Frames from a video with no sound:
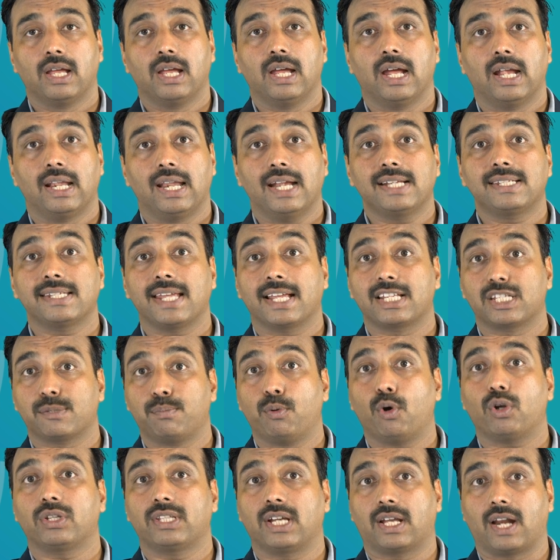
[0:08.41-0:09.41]
Let's
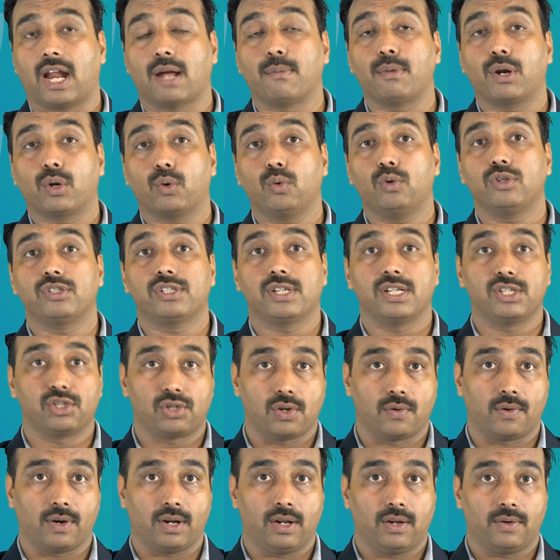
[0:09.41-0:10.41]
explore the grammar rules in
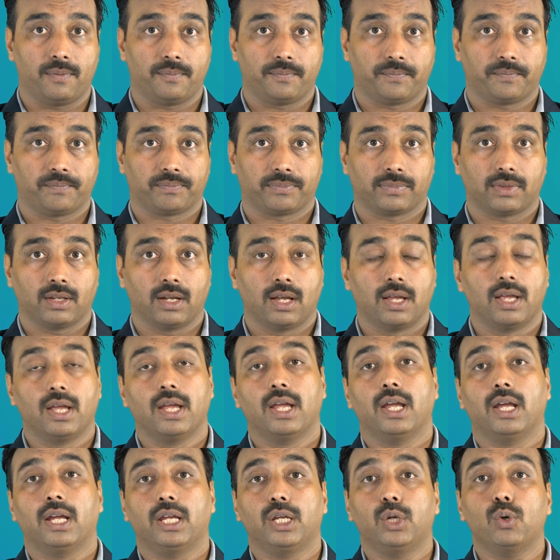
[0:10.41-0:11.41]
general.
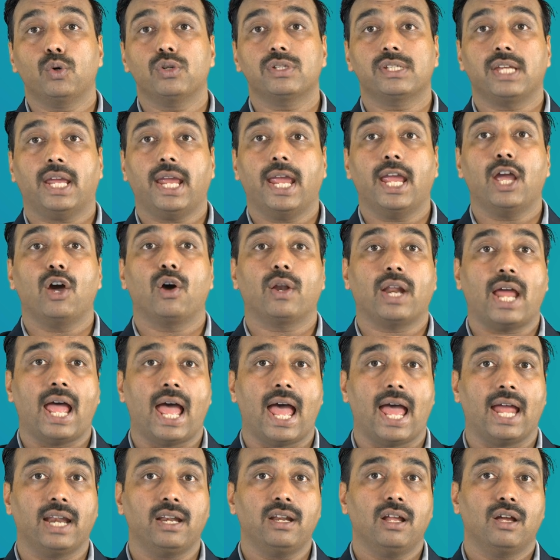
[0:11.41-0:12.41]
Use a or
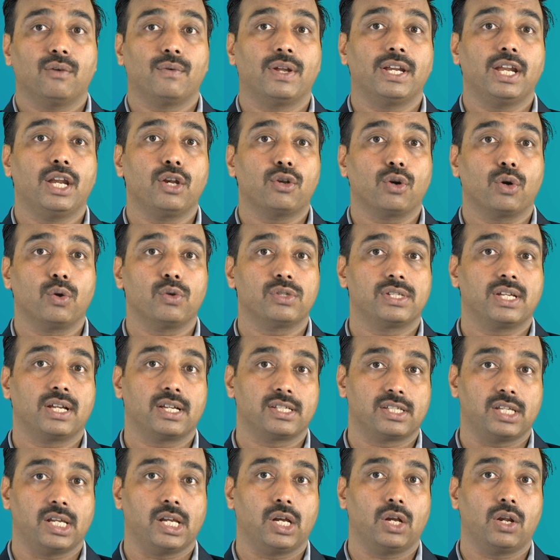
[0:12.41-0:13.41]
an when introducing a
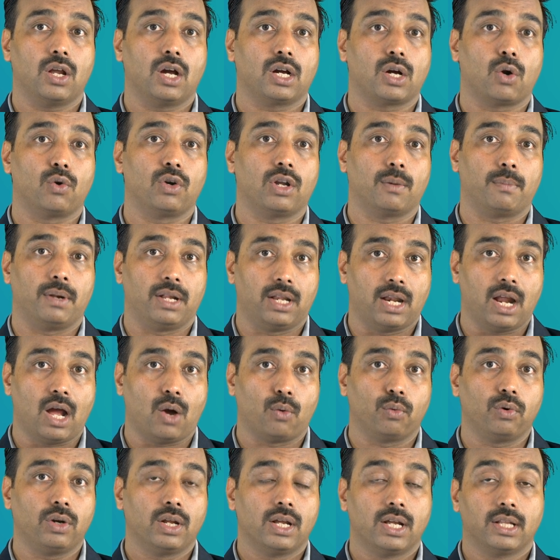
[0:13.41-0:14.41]
singular countable
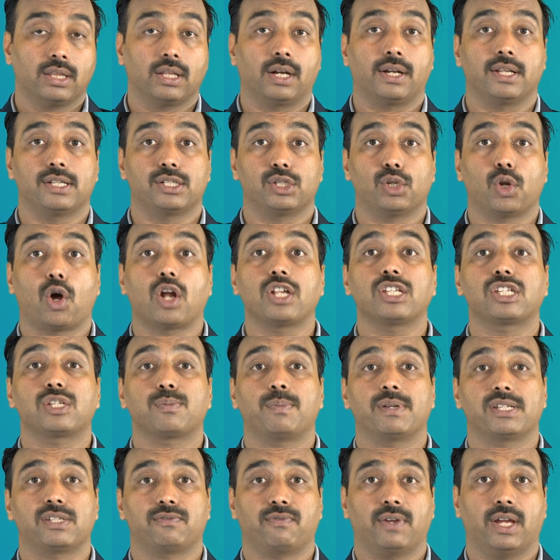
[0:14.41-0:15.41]
noun that is
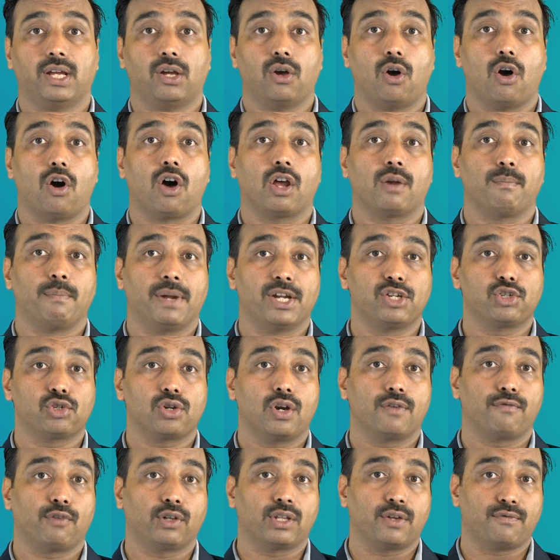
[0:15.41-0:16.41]
non-specific or
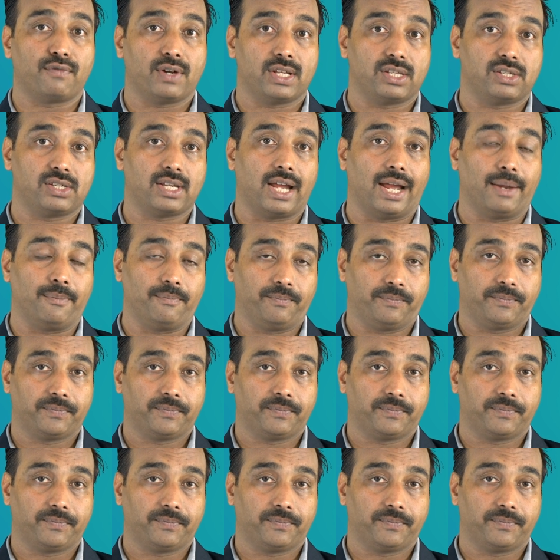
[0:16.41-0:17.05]
mentioned for the first time.